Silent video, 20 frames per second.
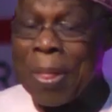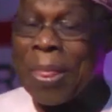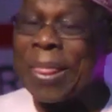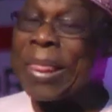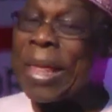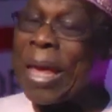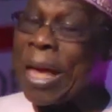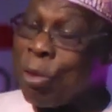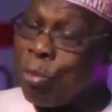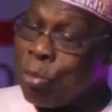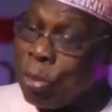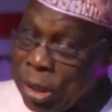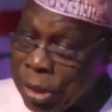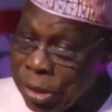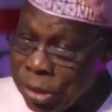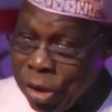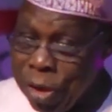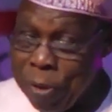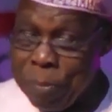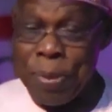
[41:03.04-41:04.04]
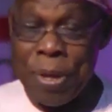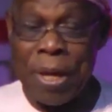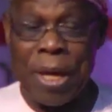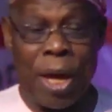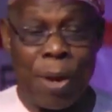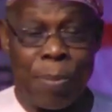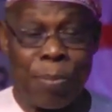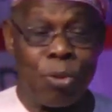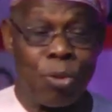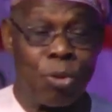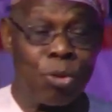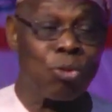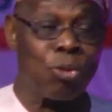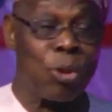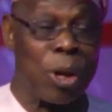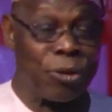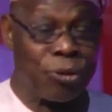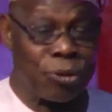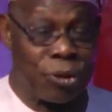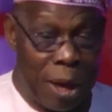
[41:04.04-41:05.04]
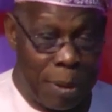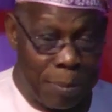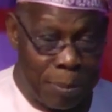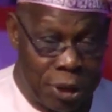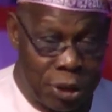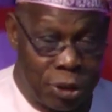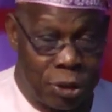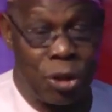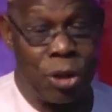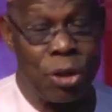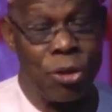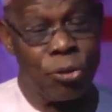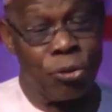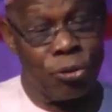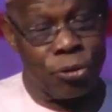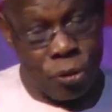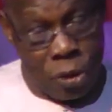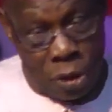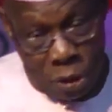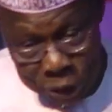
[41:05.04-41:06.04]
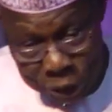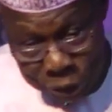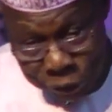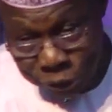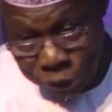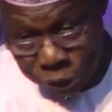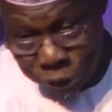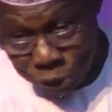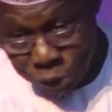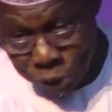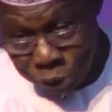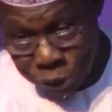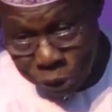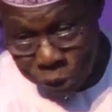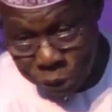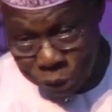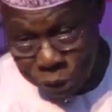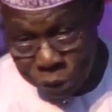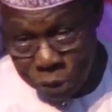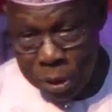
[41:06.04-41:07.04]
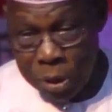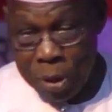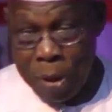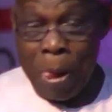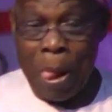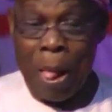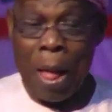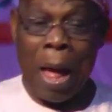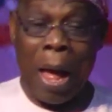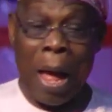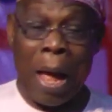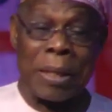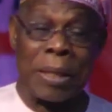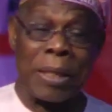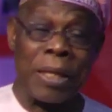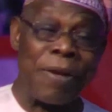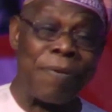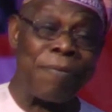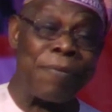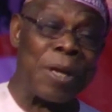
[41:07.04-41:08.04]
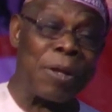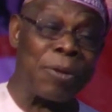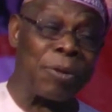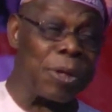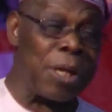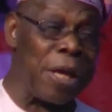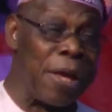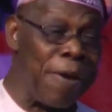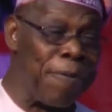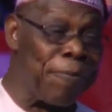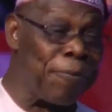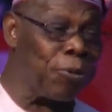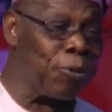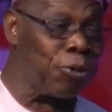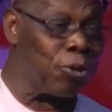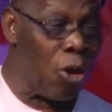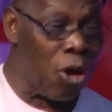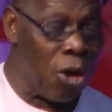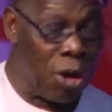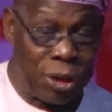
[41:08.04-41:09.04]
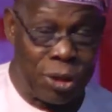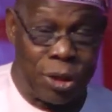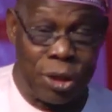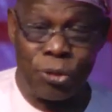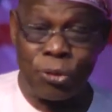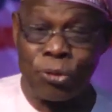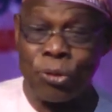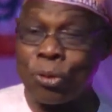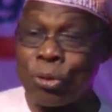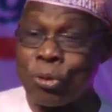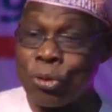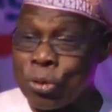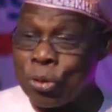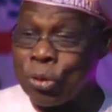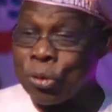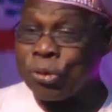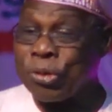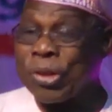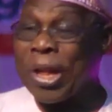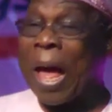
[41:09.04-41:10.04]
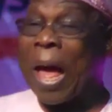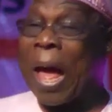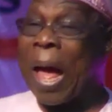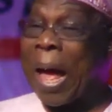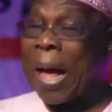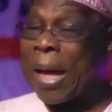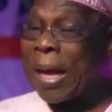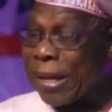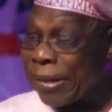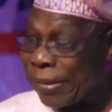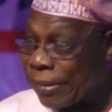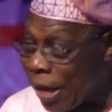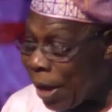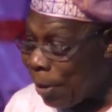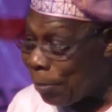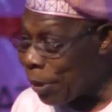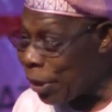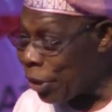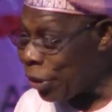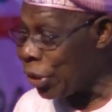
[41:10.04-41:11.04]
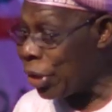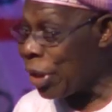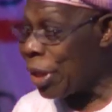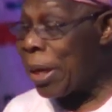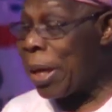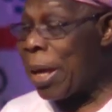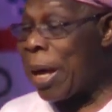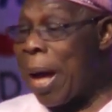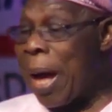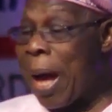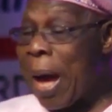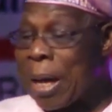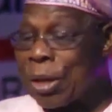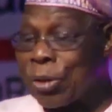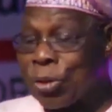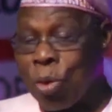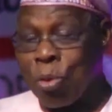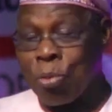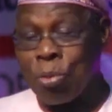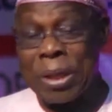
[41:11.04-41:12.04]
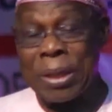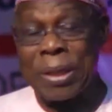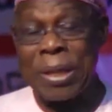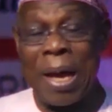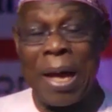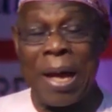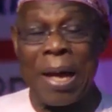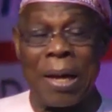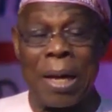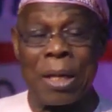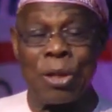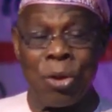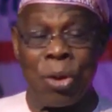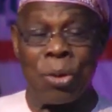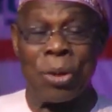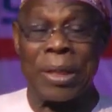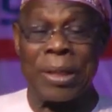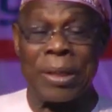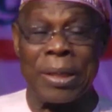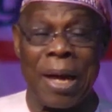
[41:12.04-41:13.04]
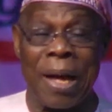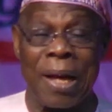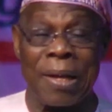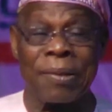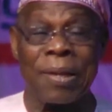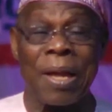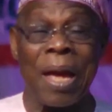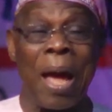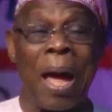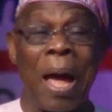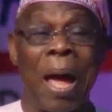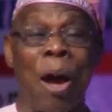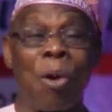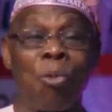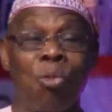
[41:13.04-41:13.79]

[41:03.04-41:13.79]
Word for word: they will not be able to establish strong institutions. And even if strong institutions are established, and your, leader, your leaders are